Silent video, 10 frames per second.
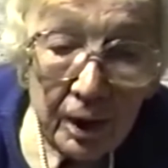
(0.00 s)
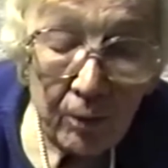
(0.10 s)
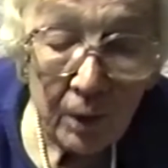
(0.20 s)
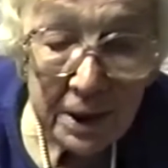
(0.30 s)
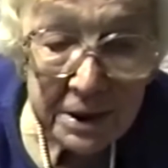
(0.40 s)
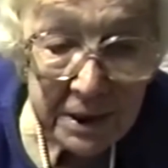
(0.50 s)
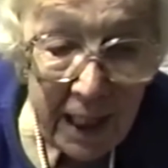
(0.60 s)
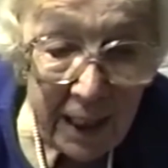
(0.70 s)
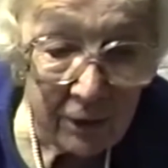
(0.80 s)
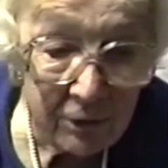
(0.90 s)
One
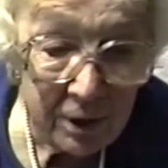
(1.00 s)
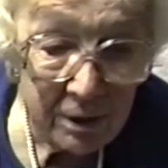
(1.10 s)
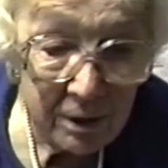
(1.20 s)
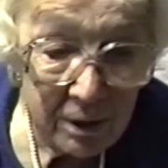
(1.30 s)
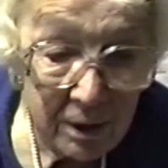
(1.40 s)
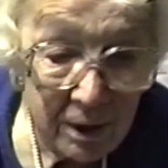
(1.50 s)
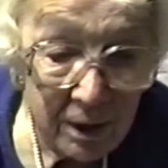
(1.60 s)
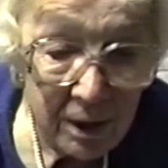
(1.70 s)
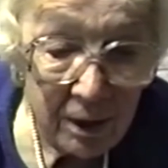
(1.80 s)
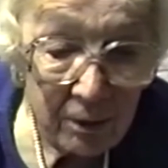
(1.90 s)
Saturday,
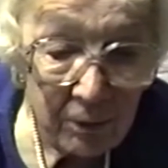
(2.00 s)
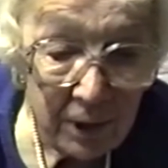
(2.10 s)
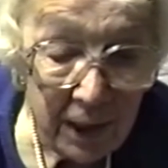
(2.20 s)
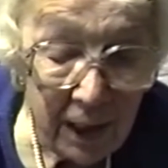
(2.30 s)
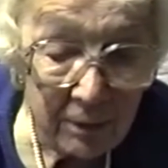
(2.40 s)
when